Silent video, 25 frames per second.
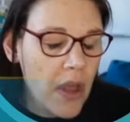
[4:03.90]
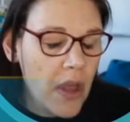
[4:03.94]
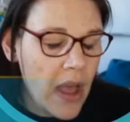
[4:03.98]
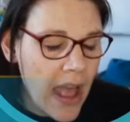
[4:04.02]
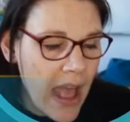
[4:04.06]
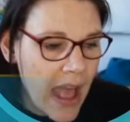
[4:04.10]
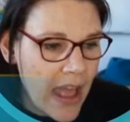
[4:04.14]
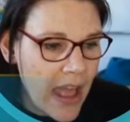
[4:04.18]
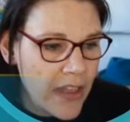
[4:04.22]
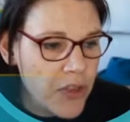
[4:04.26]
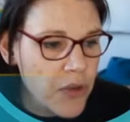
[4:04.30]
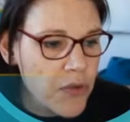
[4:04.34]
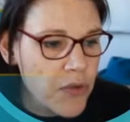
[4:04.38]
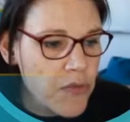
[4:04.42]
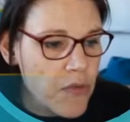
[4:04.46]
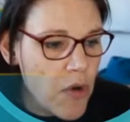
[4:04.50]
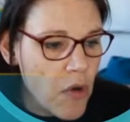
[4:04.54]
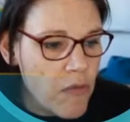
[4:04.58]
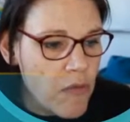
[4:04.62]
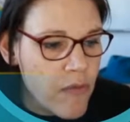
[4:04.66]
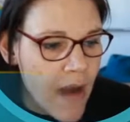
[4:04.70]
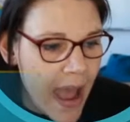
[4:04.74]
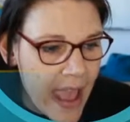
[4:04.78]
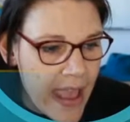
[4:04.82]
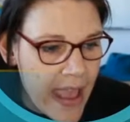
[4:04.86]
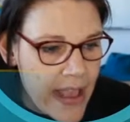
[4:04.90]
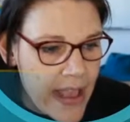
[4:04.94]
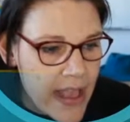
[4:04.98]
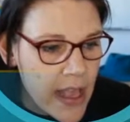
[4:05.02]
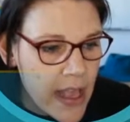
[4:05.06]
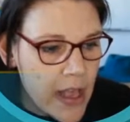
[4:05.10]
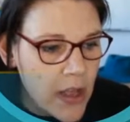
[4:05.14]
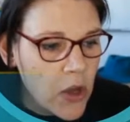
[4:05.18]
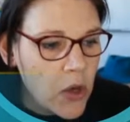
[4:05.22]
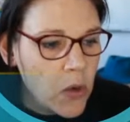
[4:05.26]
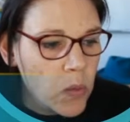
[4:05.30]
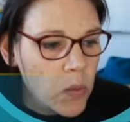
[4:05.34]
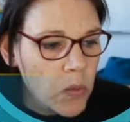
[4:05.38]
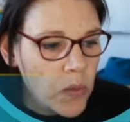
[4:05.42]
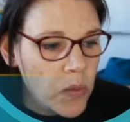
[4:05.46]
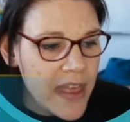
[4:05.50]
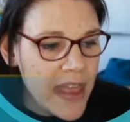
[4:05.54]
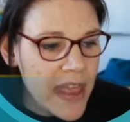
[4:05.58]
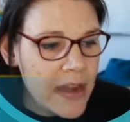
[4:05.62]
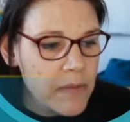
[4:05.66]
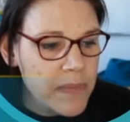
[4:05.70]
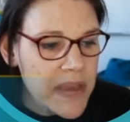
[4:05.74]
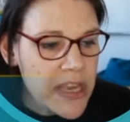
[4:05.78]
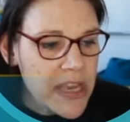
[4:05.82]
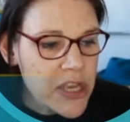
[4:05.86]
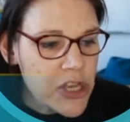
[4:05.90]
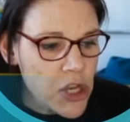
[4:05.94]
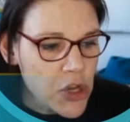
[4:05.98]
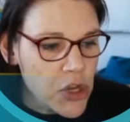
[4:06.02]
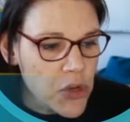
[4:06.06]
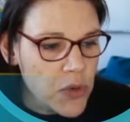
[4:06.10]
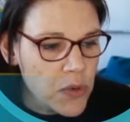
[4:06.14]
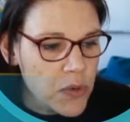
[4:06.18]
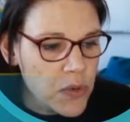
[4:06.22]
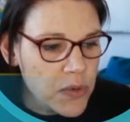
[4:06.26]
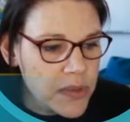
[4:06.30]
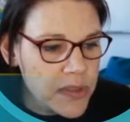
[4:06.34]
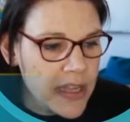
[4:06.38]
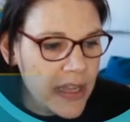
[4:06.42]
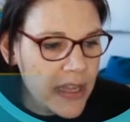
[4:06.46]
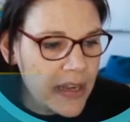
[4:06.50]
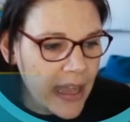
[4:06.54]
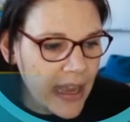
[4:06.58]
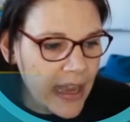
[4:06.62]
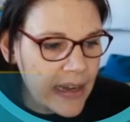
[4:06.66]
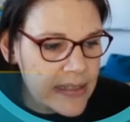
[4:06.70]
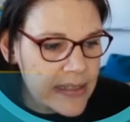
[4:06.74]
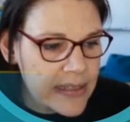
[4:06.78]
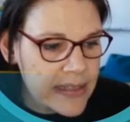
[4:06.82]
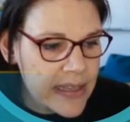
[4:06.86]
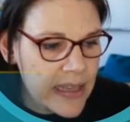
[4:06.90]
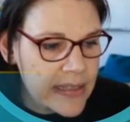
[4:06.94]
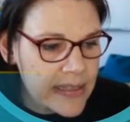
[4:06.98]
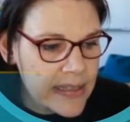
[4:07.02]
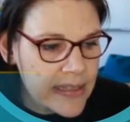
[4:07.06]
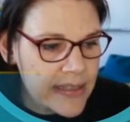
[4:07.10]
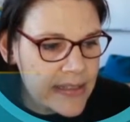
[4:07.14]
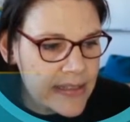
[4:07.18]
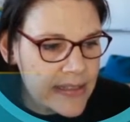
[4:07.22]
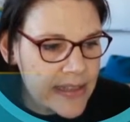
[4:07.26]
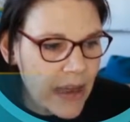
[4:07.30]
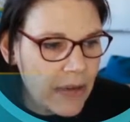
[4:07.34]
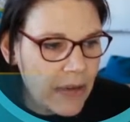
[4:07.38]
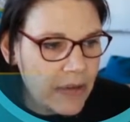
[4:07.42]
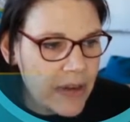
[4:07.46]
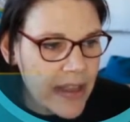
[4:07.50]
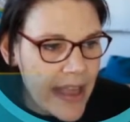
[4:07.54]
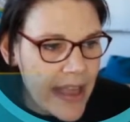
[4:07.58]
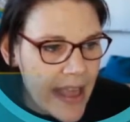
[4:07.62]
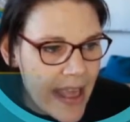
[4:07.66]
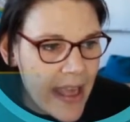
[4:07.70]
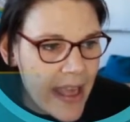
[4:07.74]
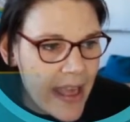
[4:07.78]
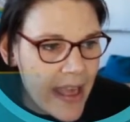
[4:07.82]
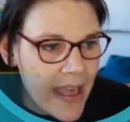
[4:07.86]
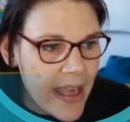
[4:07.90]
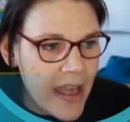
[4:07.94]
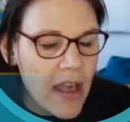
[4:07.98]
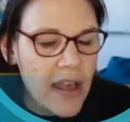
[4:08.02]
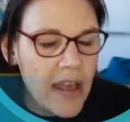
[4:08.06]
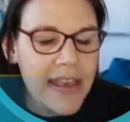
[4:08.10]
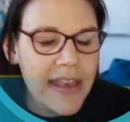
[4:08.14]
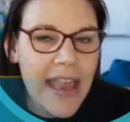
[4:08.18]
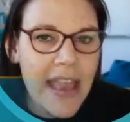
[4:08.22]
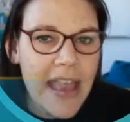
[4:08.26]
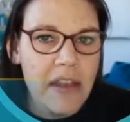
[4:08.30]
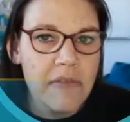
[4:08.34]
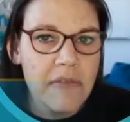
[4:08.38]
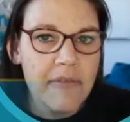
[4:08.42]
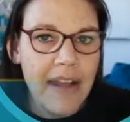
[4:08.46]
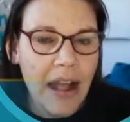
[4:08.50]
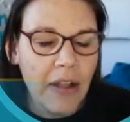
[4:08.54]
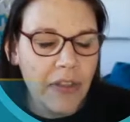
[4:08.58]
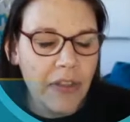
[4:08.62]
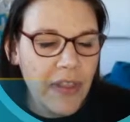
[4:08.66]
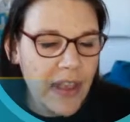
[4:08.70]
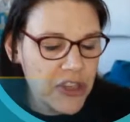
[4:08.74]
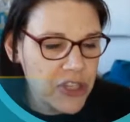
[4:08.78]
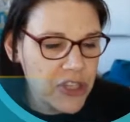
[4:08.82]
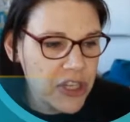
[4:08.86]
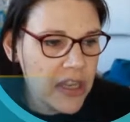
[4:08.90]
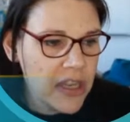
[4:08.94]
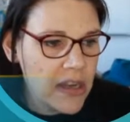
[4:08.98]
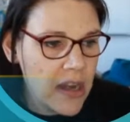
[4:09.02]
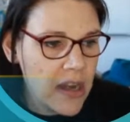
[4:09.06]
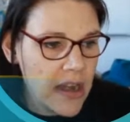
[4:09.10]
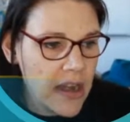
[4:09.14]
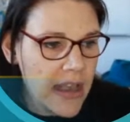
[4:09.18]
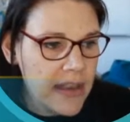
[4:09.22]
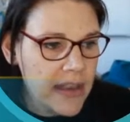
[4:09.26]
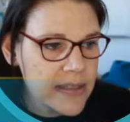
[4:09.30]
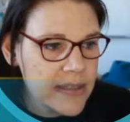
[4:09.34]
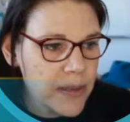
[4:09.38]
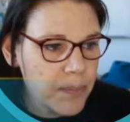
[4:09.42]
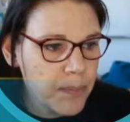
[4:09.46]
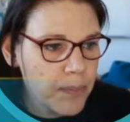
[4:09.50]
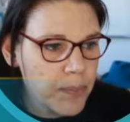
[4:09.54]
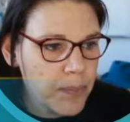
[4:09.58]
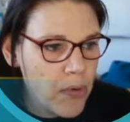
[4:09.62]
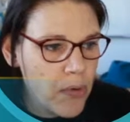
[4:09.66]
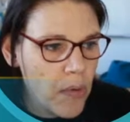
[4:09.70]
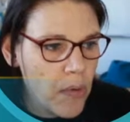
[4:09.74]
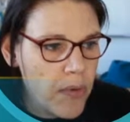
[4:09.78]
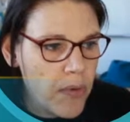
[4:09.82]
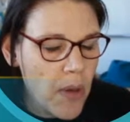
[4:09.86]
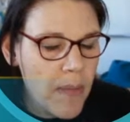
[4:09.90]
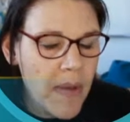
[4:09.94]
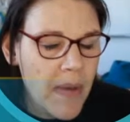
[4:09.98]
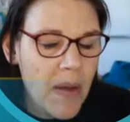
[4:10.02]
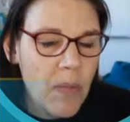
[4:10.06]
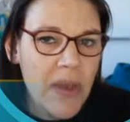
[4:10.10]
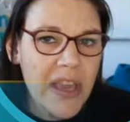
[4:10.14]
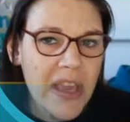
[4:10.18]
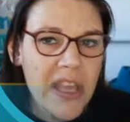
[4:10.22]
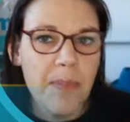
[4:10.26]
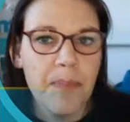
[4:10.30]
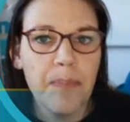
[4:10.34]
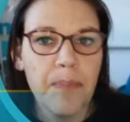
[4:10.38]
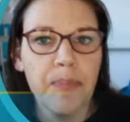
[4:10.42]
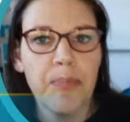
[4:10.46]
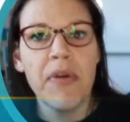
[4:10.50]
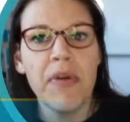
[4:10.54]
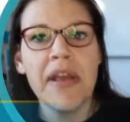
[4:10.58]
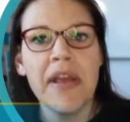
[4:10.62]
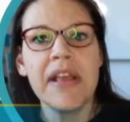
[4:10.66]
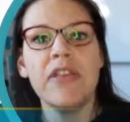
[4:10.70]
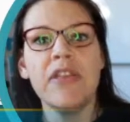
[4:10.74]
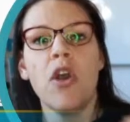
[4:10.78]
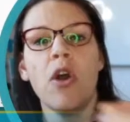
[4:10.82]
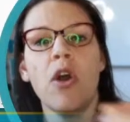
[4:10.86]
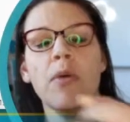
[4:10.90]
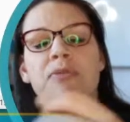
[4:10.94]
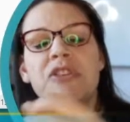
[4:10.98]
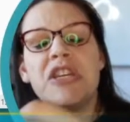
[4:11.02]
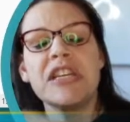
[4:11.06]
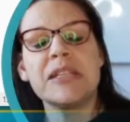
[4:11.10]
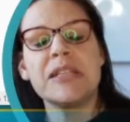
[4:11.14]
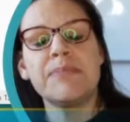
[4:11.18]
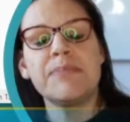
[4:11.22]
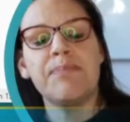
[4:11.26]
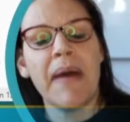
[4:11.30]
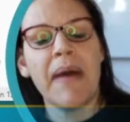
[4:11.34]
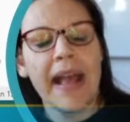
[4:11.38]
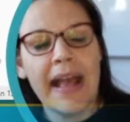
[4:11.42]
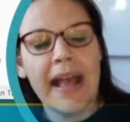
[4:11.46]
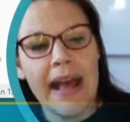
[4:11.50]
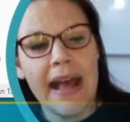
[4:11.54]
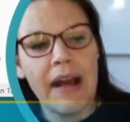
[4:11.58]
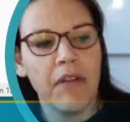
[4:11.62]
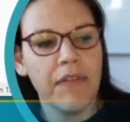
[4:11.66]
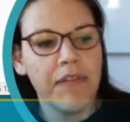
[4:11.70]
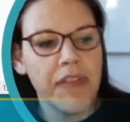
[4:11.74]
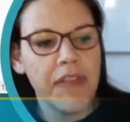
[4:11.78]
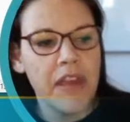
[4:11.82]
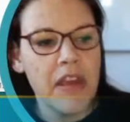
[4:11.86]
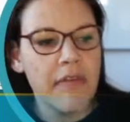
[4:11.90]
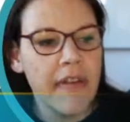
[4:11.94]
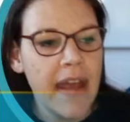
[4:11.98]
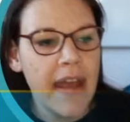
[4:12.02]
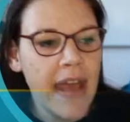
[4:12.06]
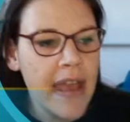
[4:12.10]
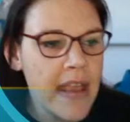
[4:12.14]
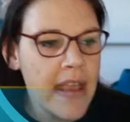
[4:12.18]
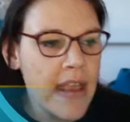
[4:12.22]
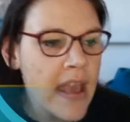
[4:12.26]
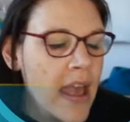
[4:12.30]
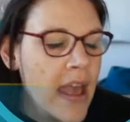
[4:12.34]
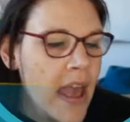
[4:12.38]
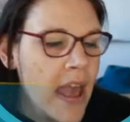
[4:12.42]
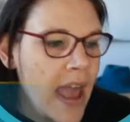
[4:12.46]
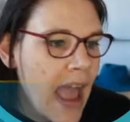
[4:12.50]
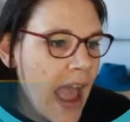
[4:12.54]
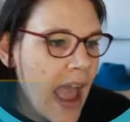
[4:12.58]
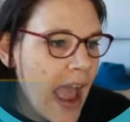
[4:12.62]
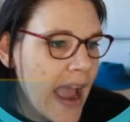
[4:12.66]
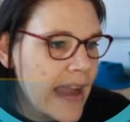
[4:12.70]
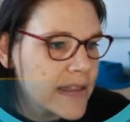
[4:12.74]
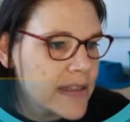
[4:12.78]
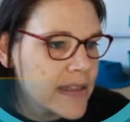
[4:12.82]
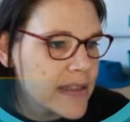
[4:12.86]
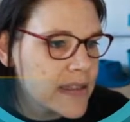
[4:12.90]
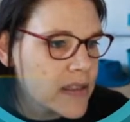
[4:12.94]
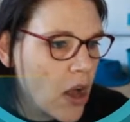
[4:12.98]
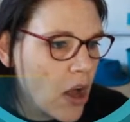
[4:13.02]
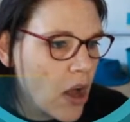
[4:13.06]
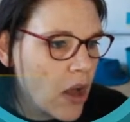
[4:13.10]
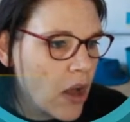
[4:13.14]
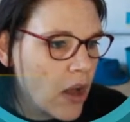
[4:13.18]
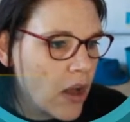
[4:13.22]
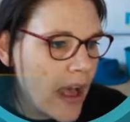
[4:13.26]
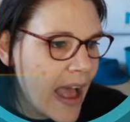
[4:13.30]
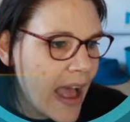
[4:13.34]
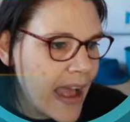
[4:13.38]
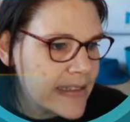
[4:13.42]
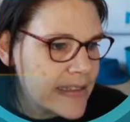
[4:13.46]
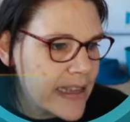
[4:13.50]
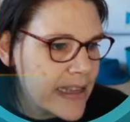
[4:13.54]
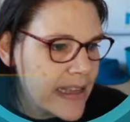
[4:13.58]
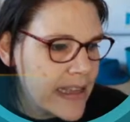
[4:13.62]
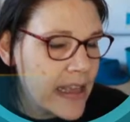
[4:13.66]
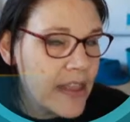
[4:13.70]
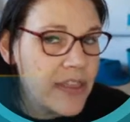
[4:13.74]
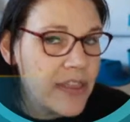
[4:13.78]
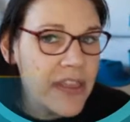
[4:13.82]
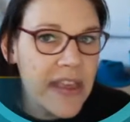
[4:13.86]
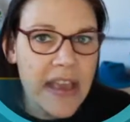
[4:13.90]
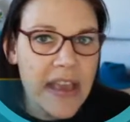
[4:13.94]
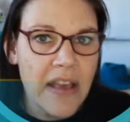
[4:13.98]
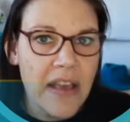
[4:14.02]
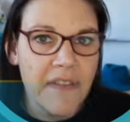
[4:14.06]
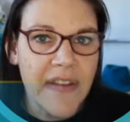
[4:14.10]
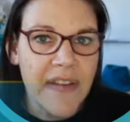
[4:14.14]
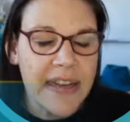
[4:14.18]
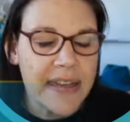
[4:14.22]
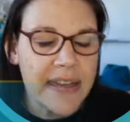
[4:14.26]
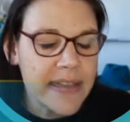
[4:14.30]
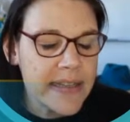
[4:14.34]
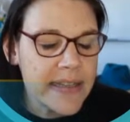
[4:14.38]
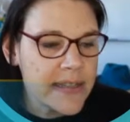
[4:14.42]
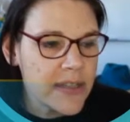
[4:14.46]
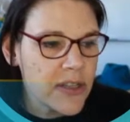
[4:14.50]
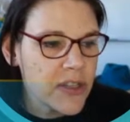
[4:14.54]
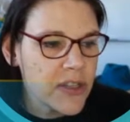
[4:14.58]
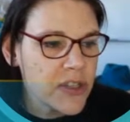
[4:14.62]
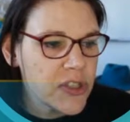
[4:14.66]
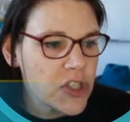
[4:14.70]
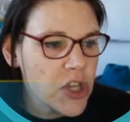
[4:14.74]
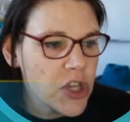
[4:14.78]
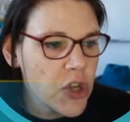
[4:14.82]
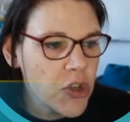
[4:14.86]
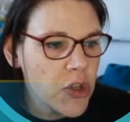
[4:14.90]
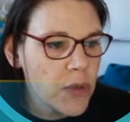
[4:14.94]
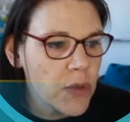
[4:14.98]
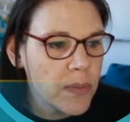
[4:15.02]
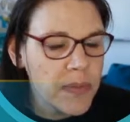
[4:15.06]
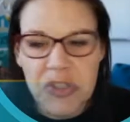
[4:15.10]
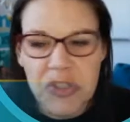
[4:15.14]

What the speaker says: and the array will then be used and accessed down here, getting around that chicken and egg problem, and we're going to bring the objects back out of the array and start adding the event listeners to them.